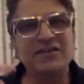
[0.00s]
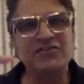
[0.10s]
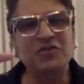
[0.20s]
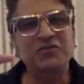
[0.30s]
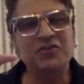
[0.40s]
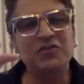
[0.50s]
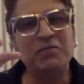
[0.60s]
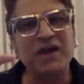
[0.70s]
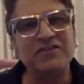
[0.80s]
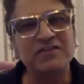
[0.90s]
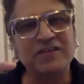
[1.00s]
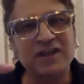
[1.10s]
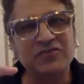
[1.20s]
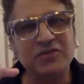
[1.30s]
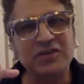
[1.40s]
and I realized that each
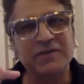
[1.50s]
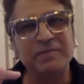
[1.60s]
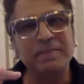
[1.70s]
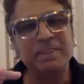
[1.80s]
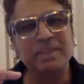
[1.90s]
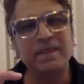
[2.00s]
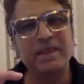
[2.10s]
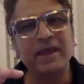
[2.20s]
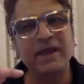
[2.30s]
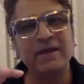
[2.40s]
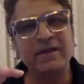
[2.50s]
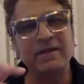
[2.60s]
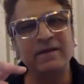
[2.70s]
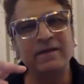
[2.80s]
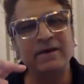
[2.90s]
of these passions actually
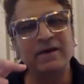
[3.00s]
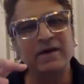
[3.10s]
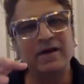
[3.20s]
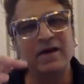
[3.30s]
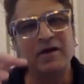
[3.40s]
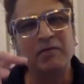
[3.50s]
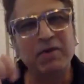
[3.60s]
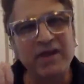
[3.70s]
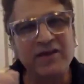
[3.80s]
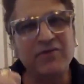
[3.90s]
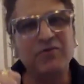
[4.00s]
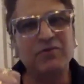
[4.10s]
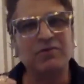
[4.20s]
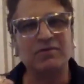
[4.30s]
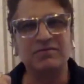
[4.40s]
can
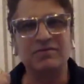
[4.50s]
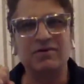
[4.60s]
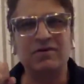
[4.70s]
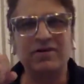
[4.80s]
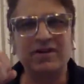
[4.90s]
play a